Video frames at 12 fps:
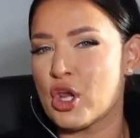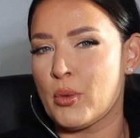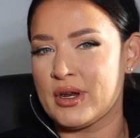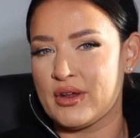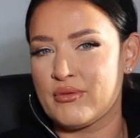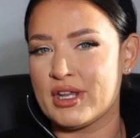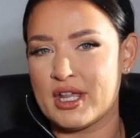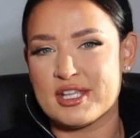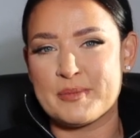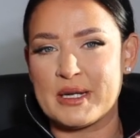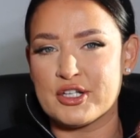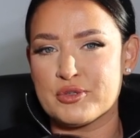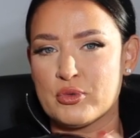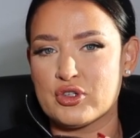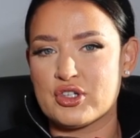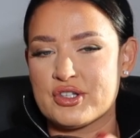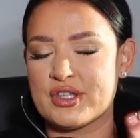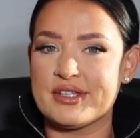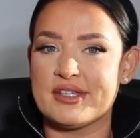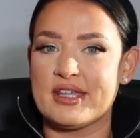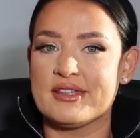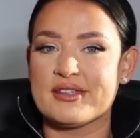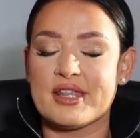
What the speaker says: don't want to really spend as much as this is,